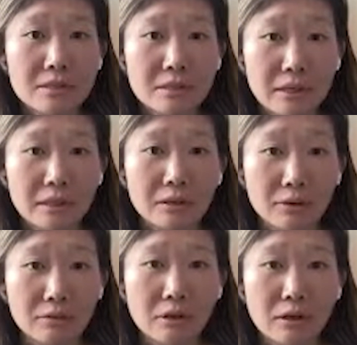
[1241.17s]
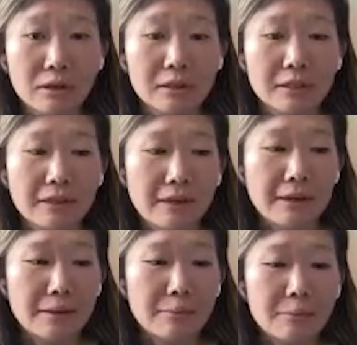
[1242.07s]
And I think overall,
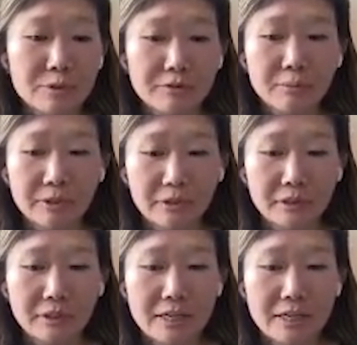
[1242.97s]
observability